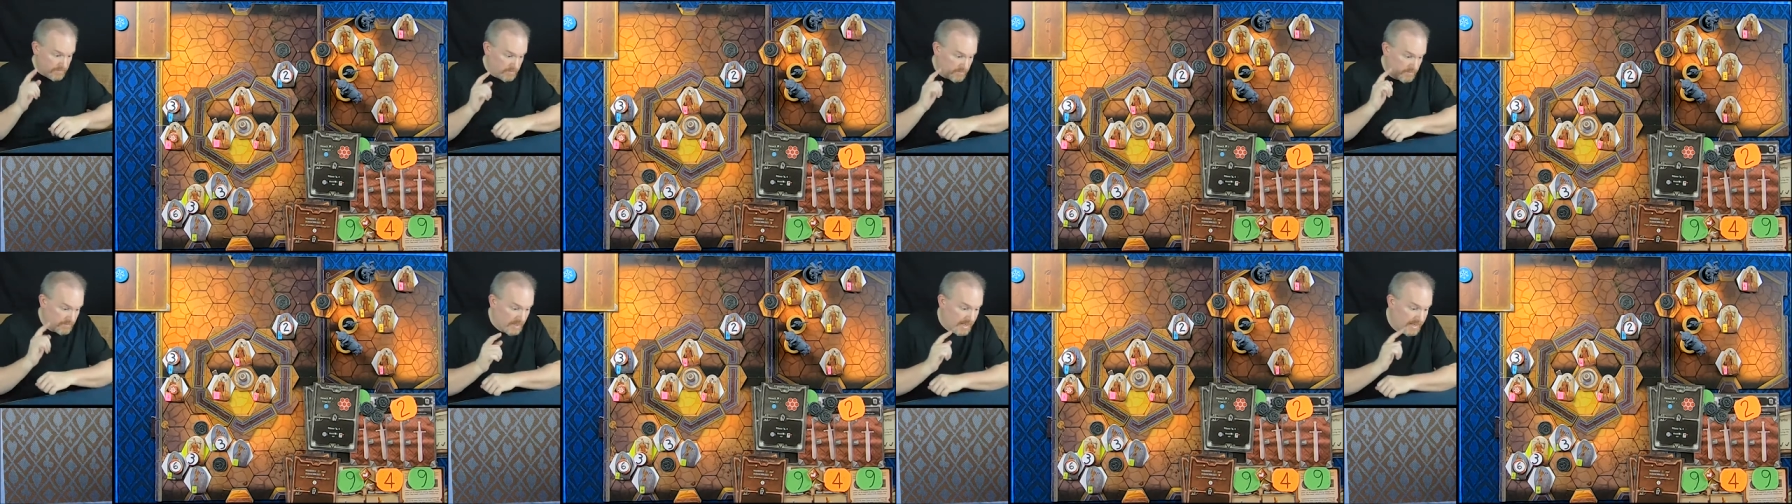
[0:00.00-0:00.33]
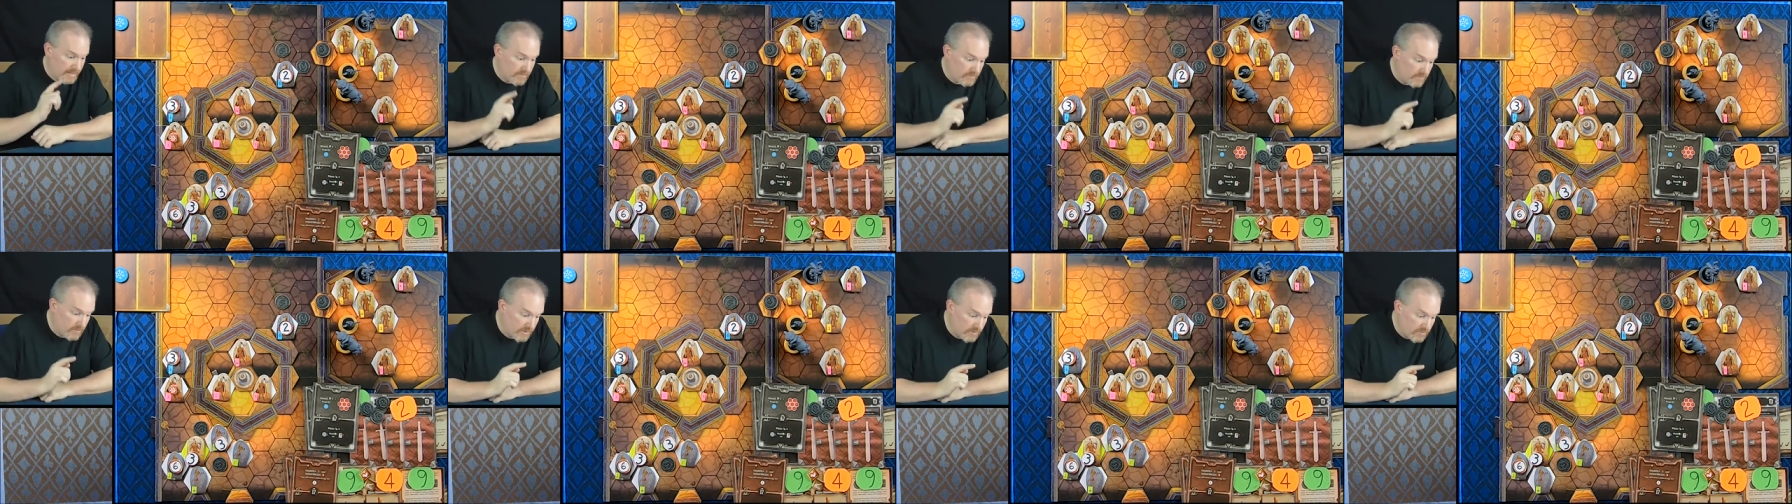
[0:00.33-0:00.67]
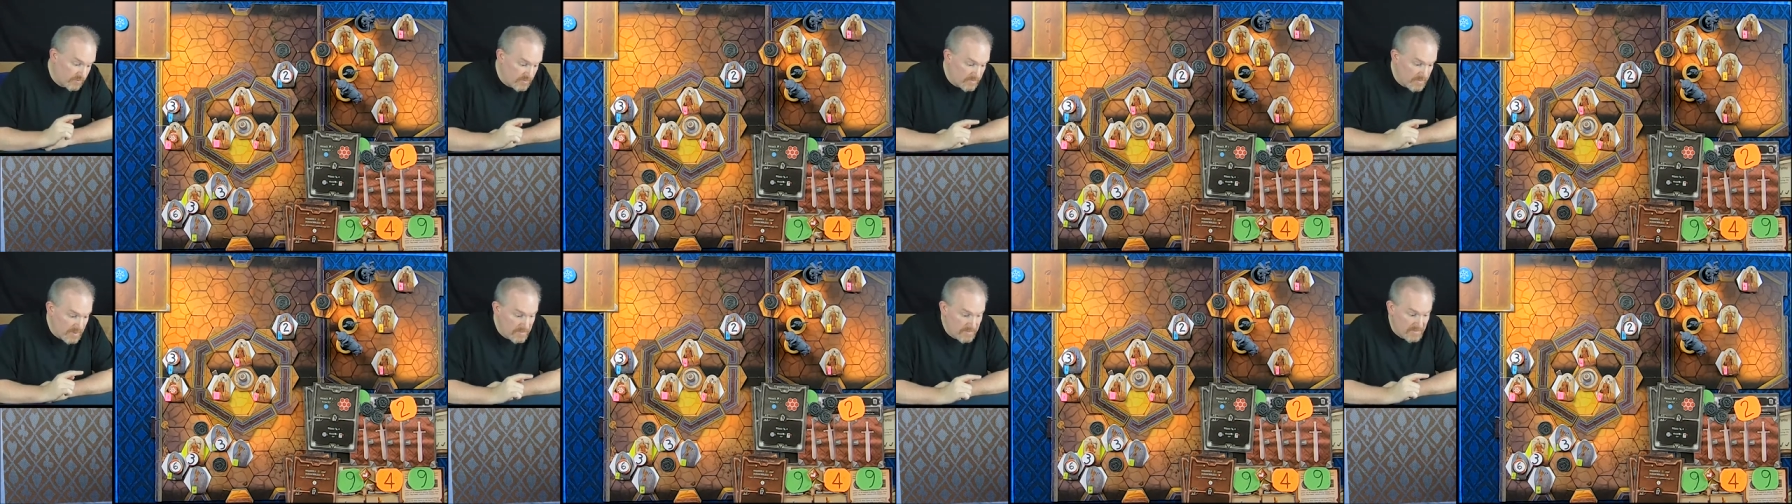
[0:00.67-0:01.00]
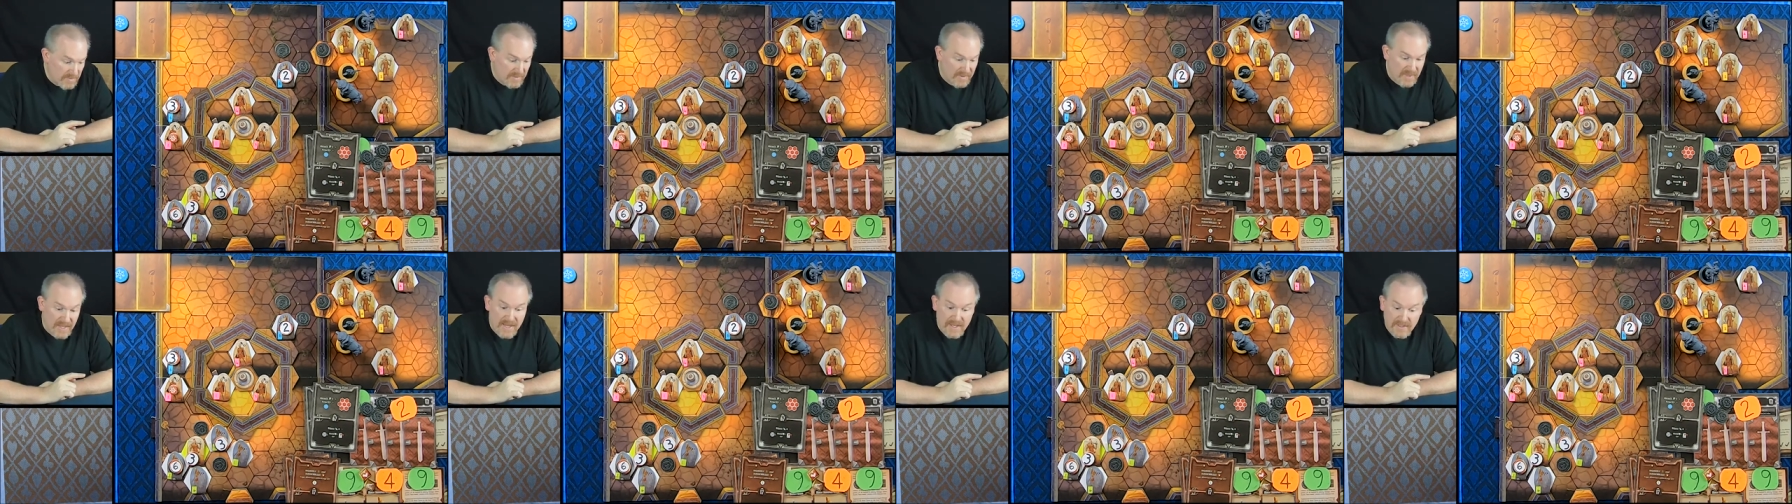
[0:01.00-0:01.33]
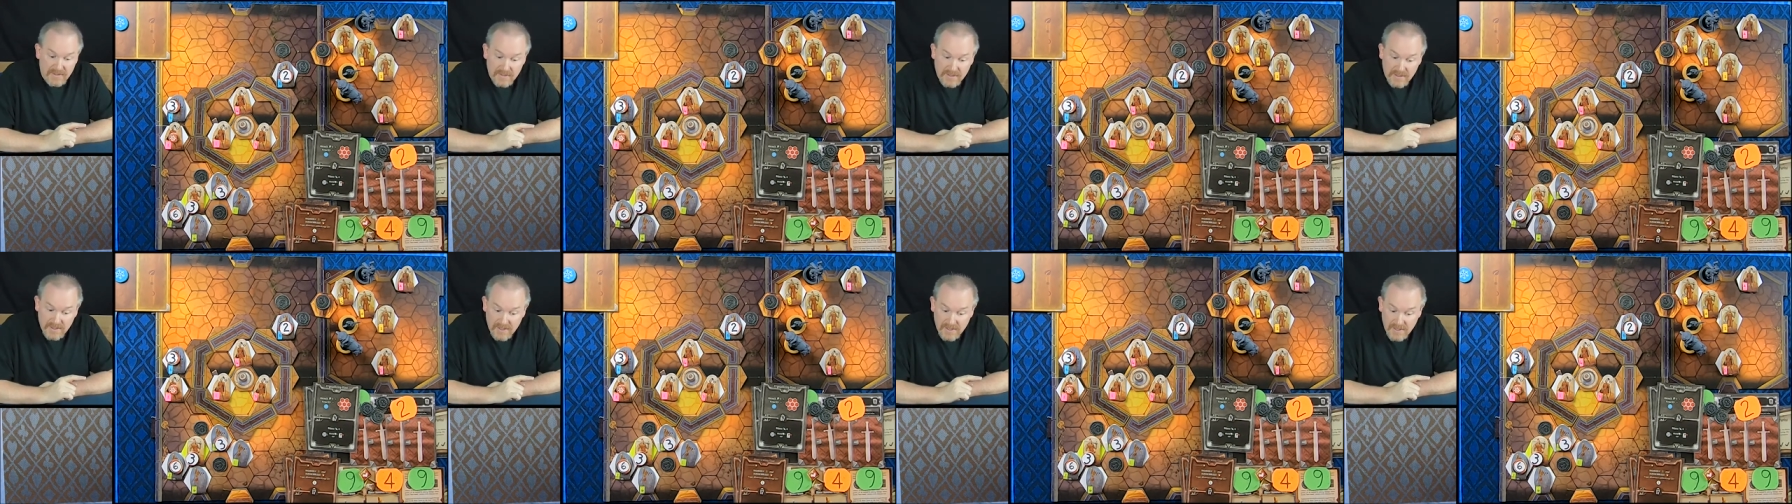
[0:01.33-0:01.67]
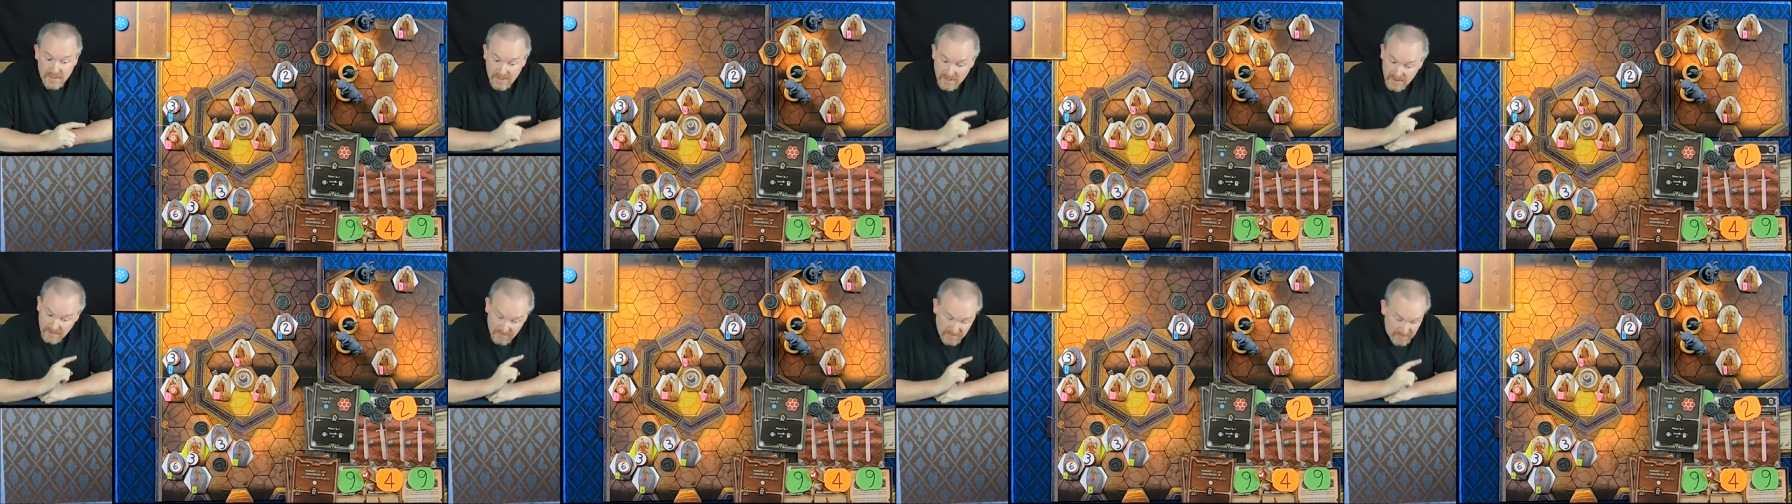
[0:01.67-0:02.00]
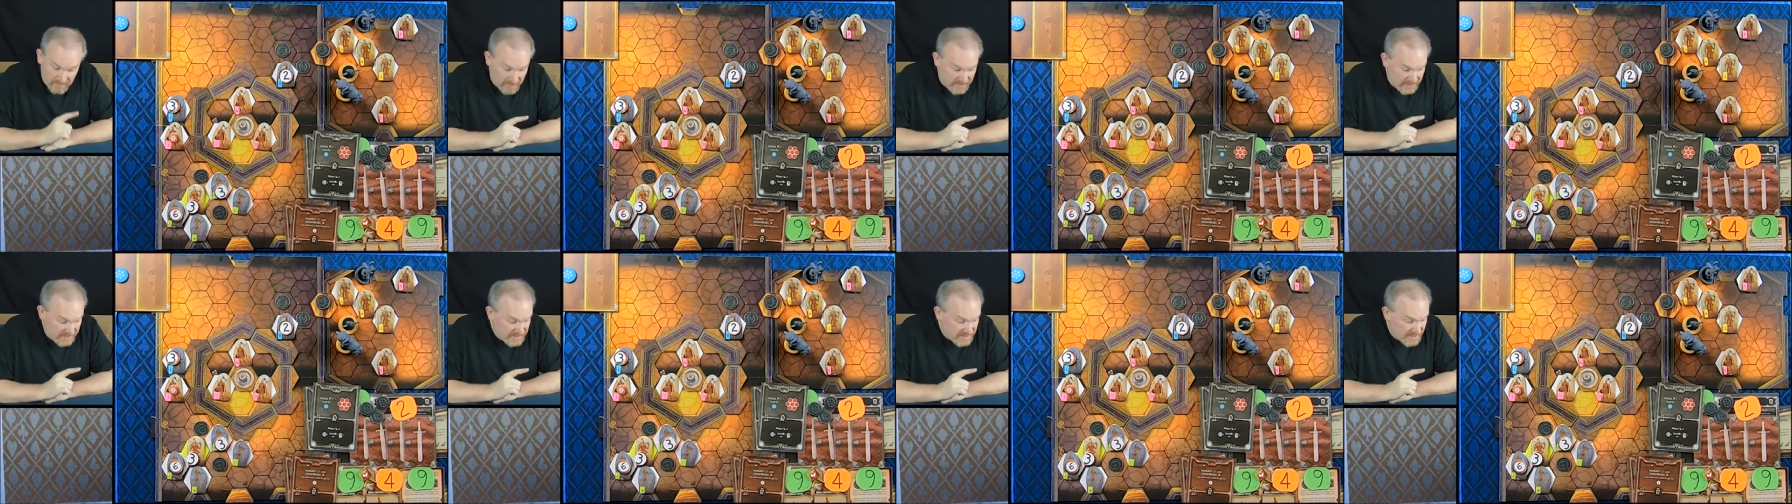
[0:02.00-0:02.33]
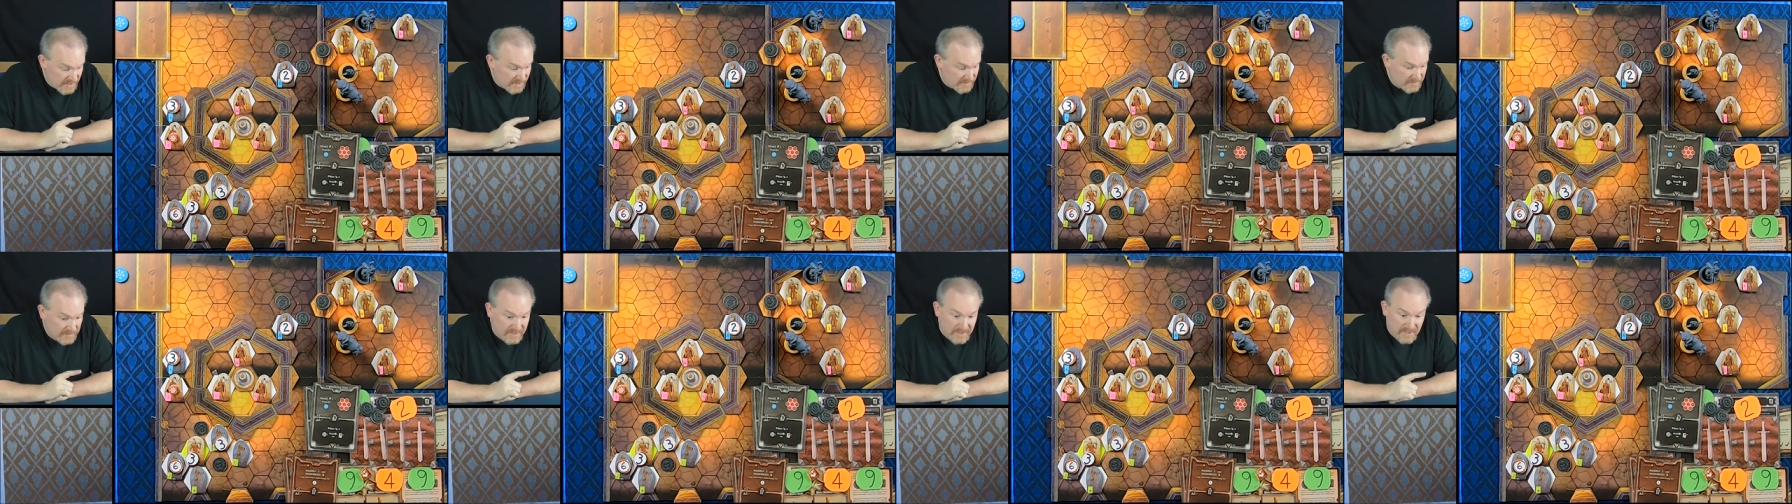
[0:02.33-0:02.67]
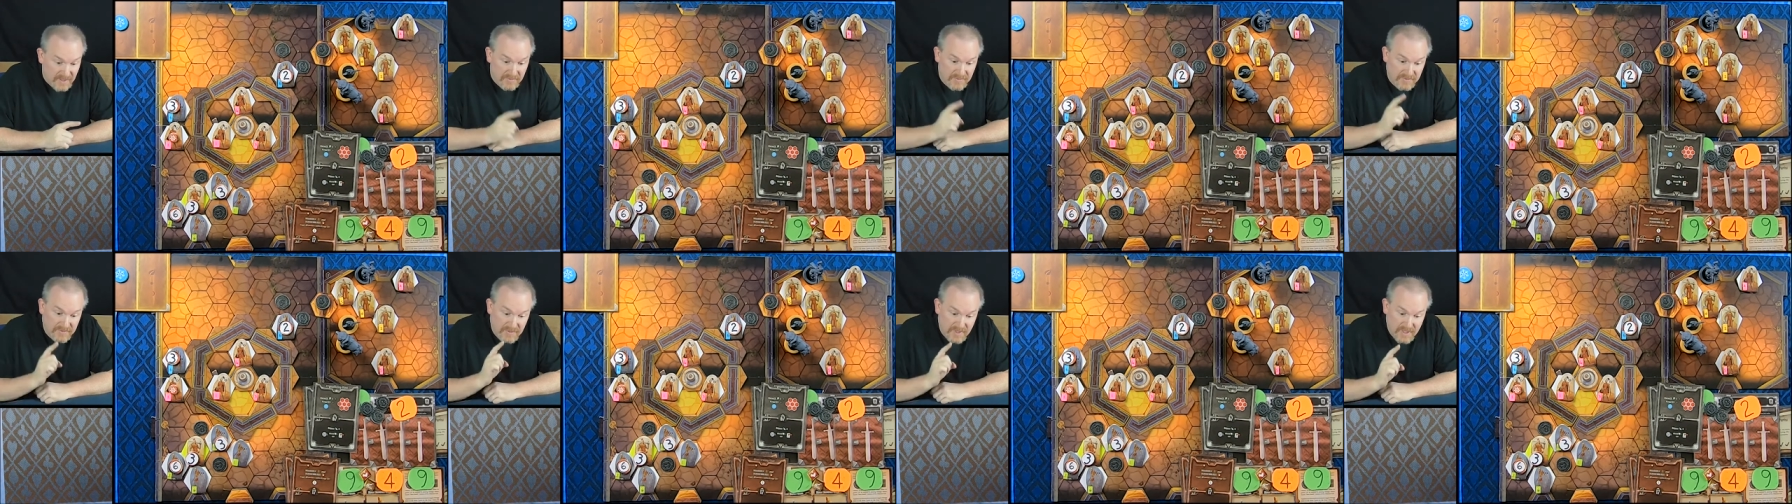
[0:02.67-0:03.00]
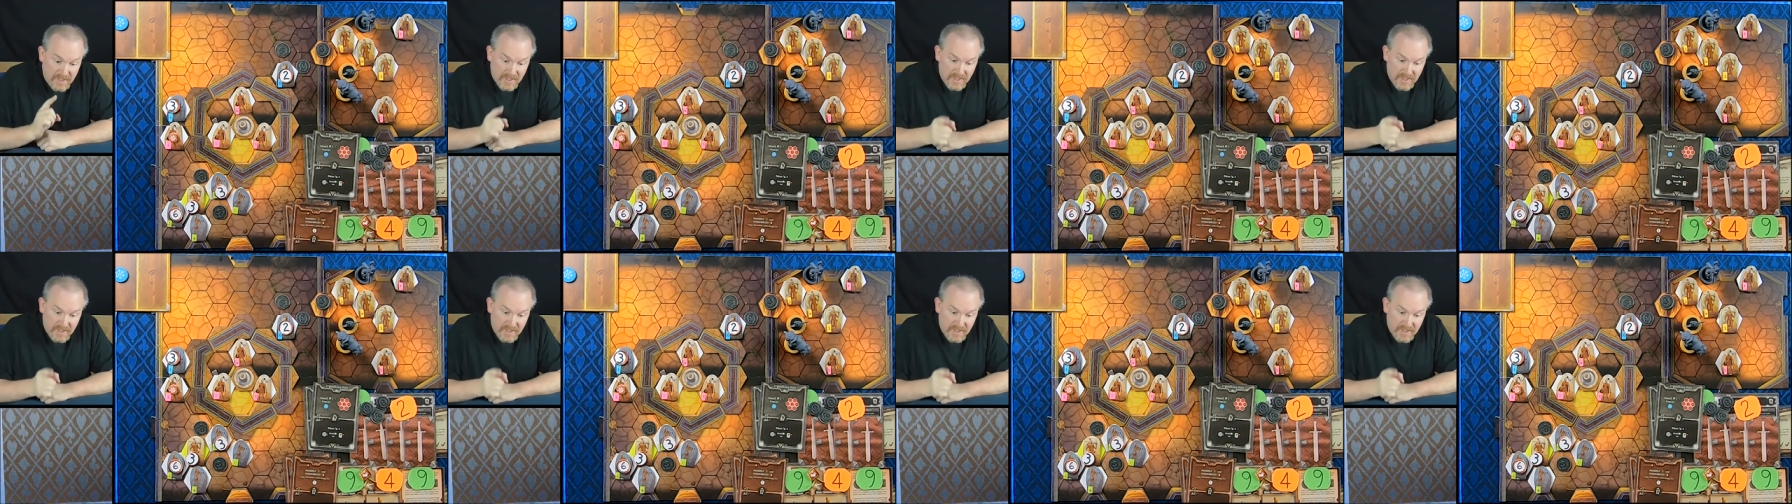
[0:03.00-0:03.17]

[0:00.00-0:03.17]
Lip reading: Might want to remember that when the time comes.